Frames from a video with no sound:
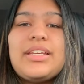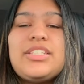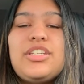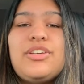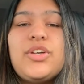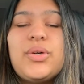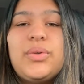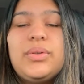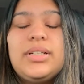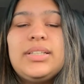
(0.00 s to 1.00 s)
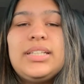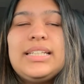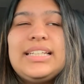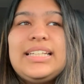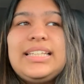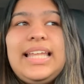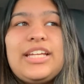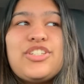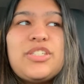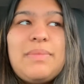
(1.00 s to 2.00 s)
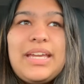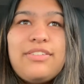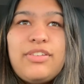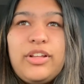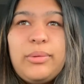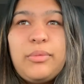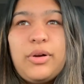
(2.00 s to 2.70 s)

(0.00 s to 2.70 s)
to just make it feel a little